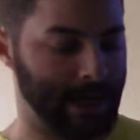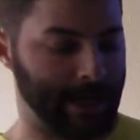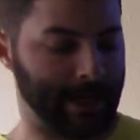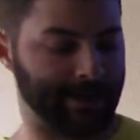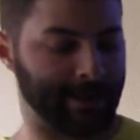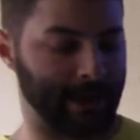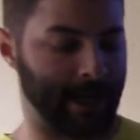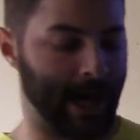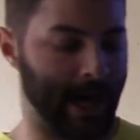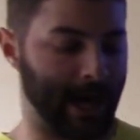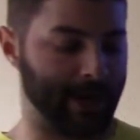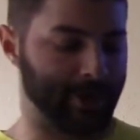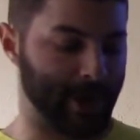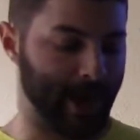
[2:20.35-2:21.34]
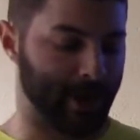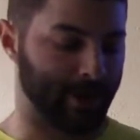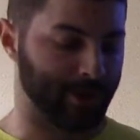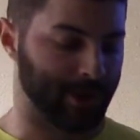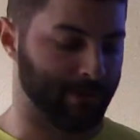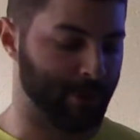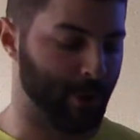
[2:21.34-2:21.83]
is to guide,
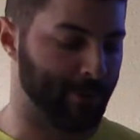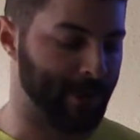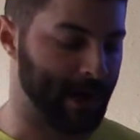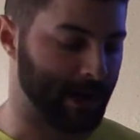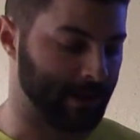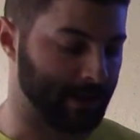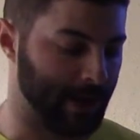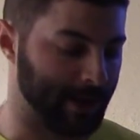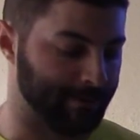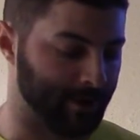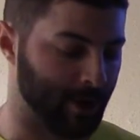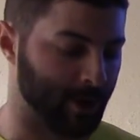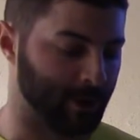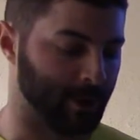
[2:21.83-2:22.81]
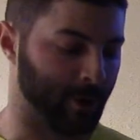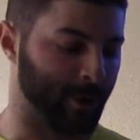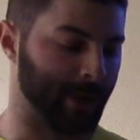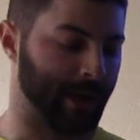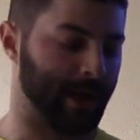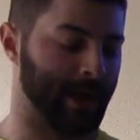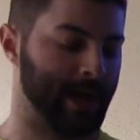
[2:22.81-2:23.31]
challenge, and motivate lifelong learning